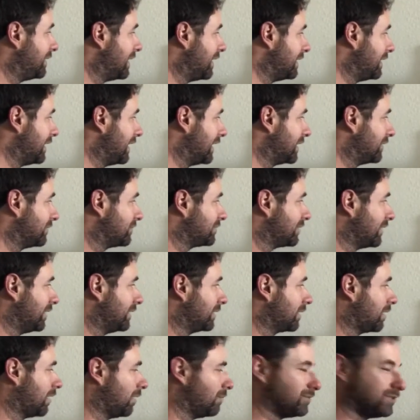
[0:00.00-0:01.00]
That negative
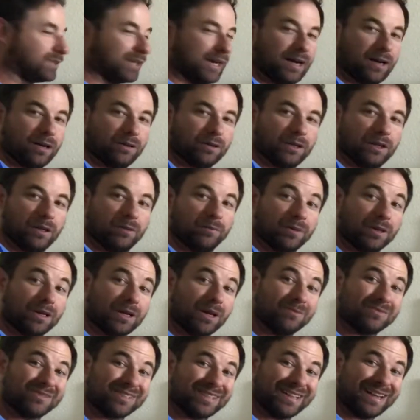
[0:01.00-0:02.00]
sign comes out and it
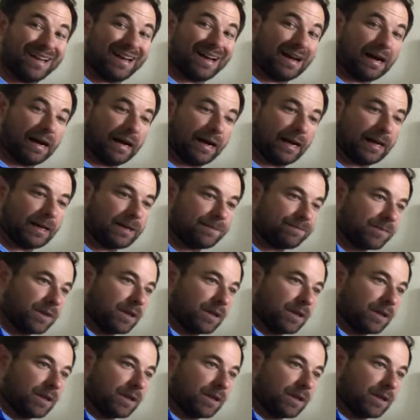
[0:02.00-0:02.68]
becomes an I,